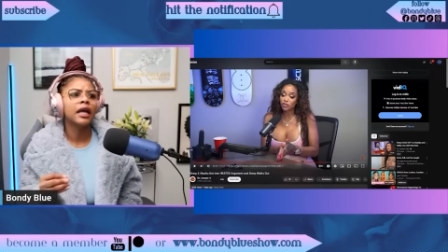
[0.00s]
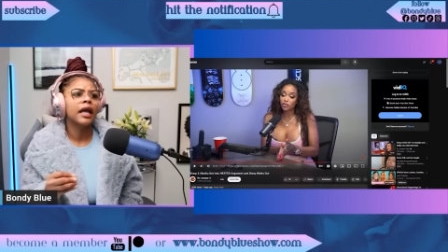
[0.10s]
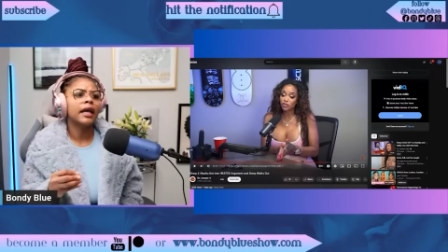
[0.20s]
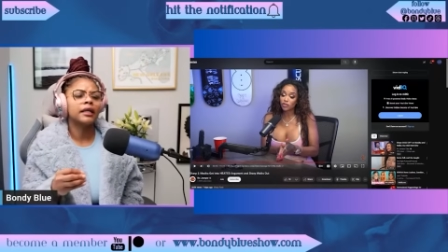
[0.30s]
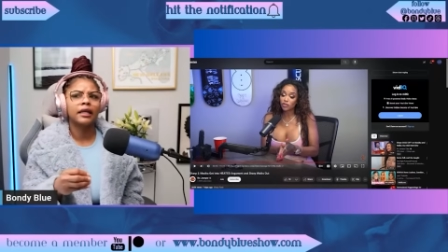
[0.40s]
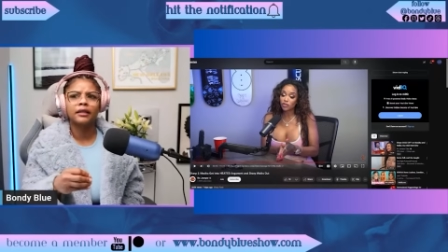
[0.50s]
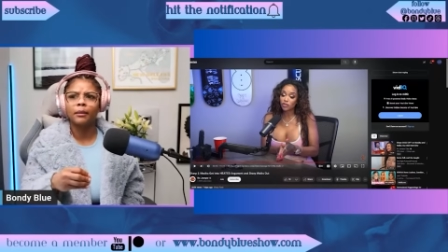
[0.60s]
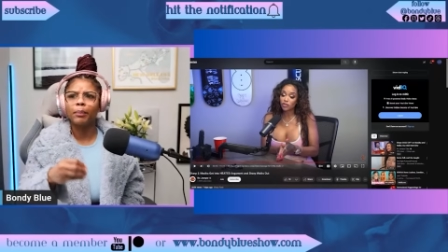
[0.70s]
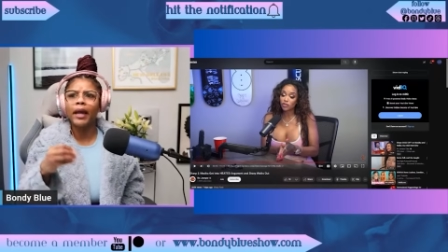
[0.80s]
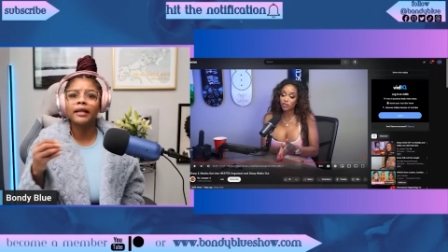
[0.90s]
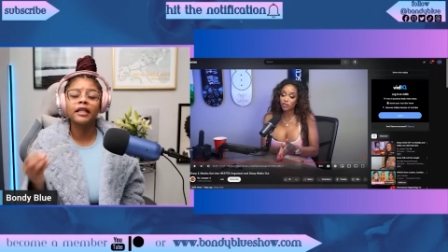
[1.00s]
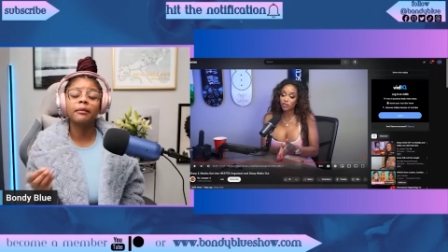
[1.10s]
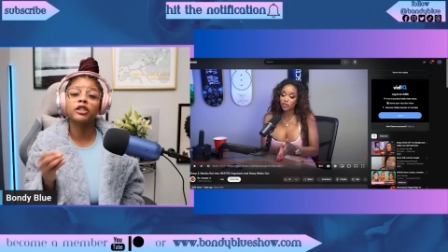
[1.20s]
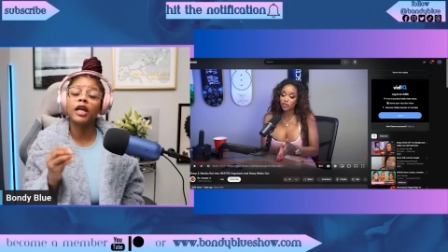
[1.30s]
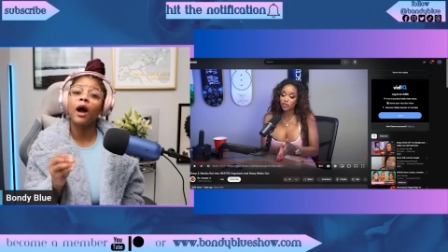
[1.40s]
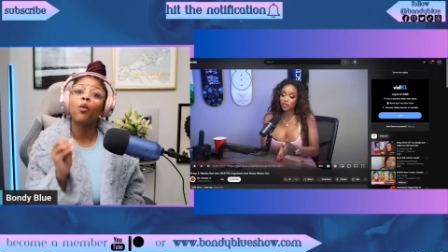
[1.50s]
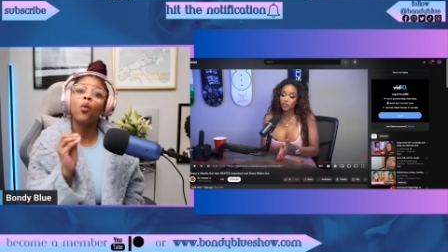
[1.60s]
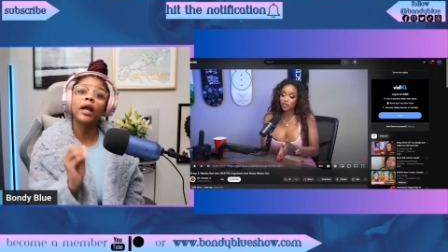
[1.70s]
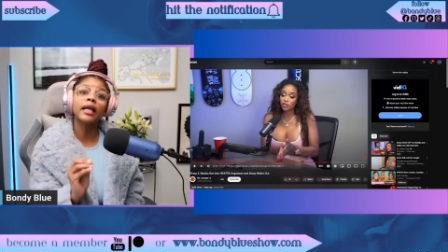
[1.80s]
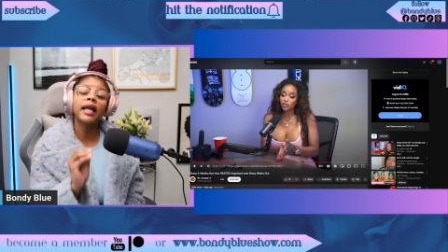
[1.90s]
and and the pandemic child
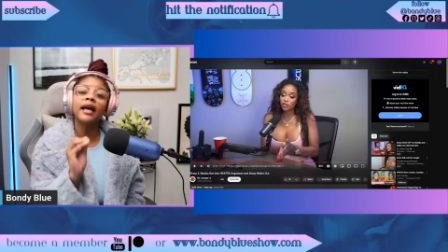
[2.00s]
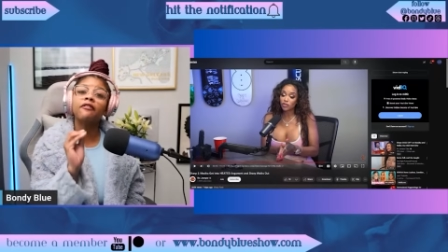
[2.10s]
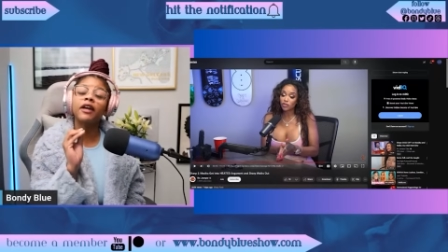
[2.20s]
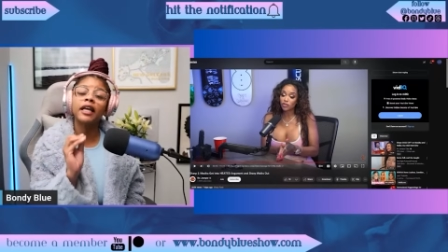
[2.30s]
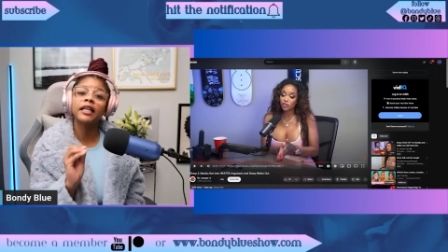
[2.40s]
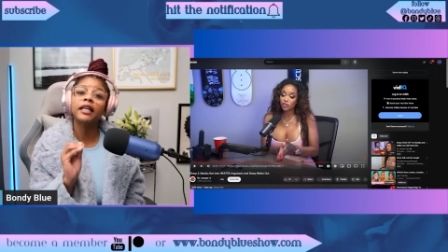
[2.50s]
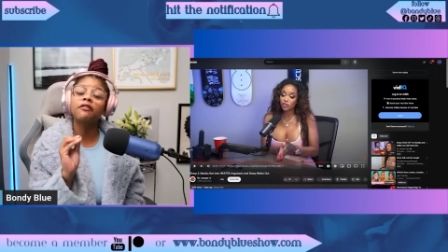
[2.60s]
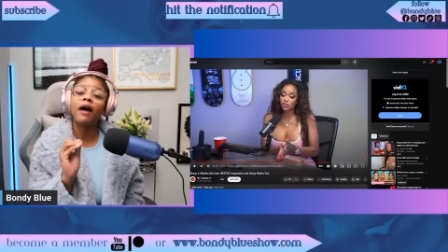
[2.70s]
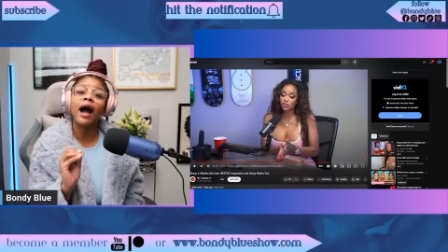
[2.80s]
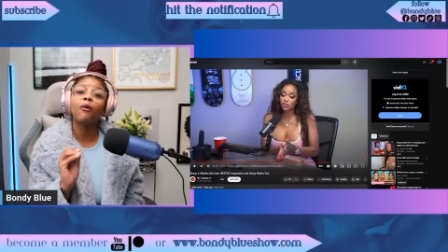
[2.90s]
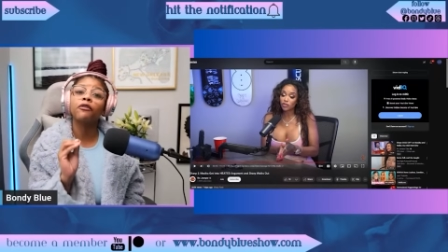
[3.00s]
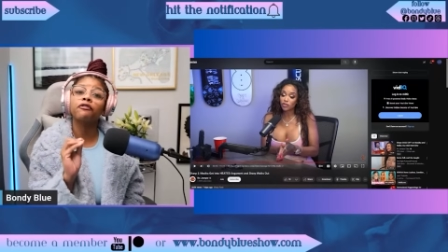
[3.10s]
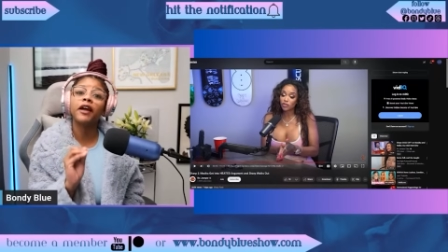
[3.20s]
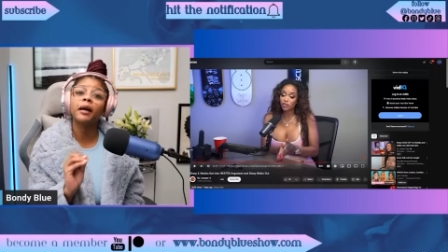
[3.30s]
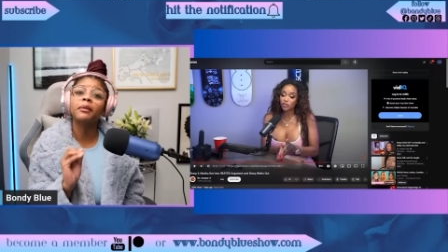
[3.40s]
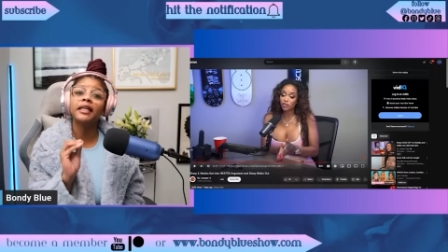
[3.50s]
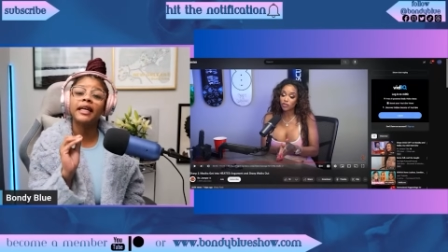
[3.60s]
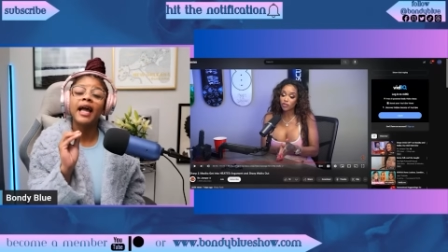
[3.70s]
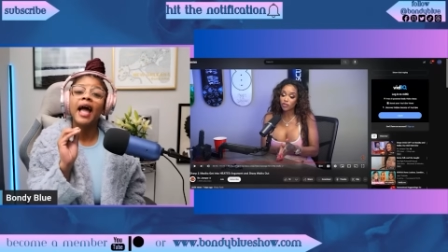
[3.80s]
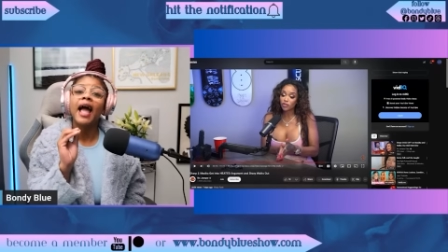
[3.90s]
when have any of our
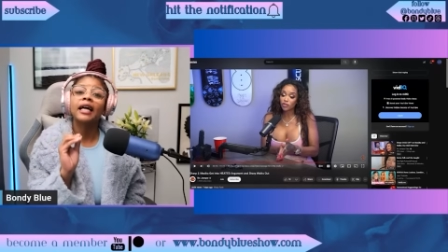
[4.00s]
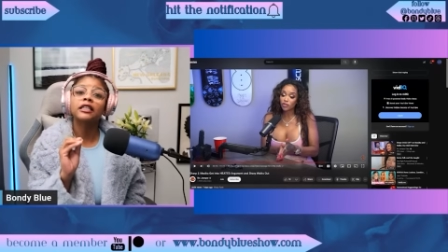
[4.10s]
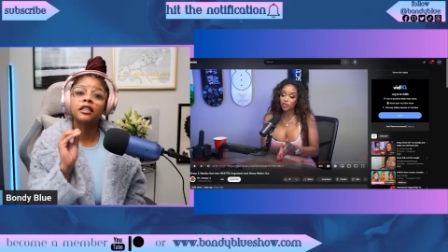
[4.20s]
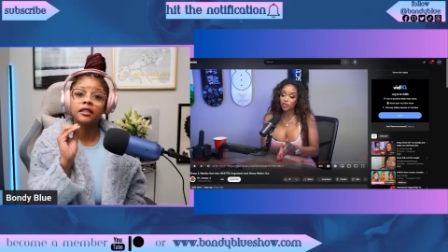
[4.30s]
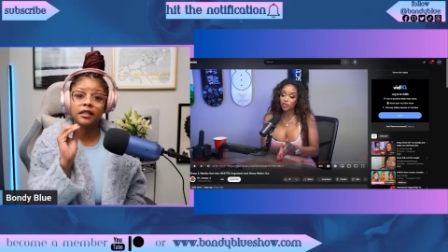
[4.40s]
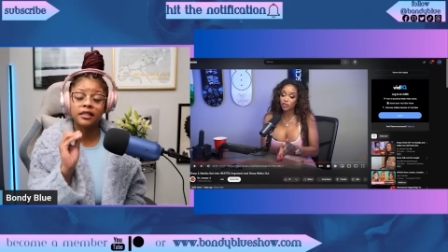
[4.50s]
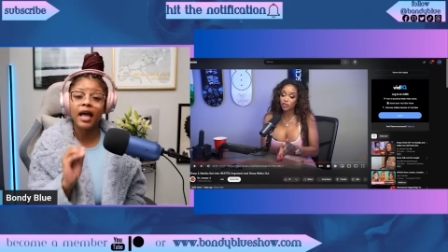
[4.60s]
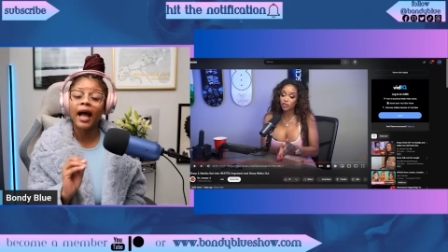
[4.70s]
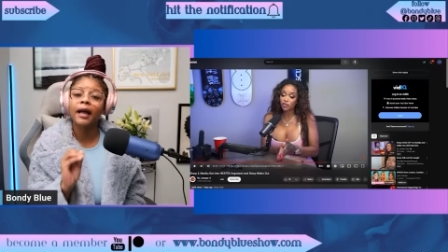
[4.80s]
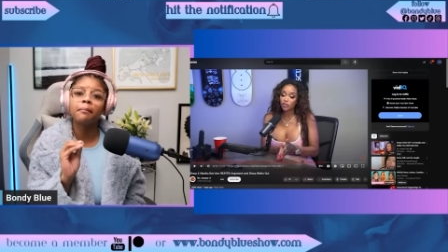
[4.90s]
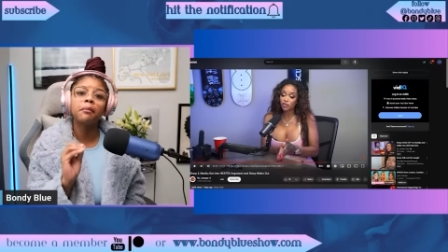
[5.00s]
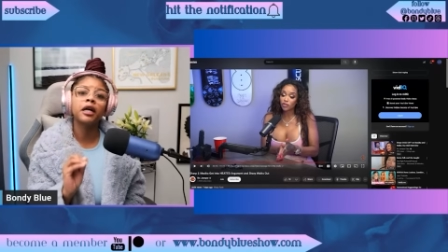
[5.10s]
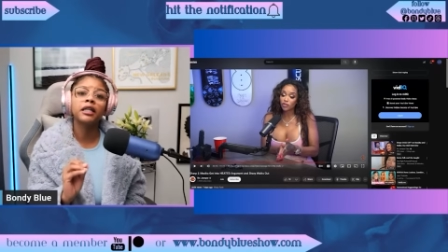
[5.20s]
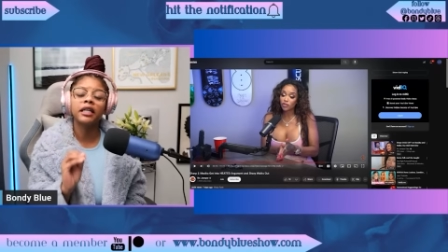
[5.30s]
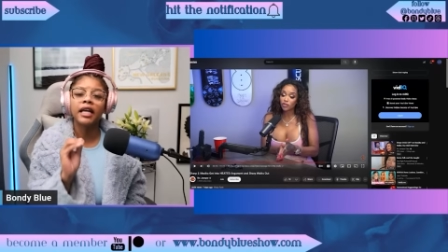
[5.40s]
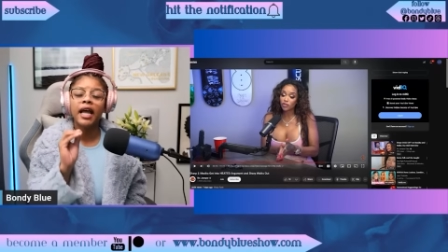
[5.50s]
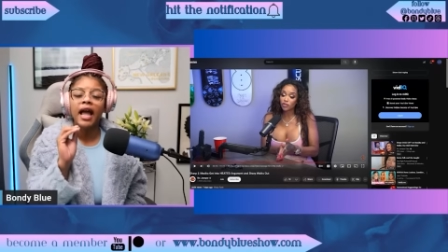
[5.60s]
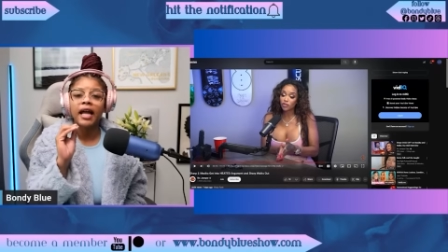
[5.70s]
family had the the time money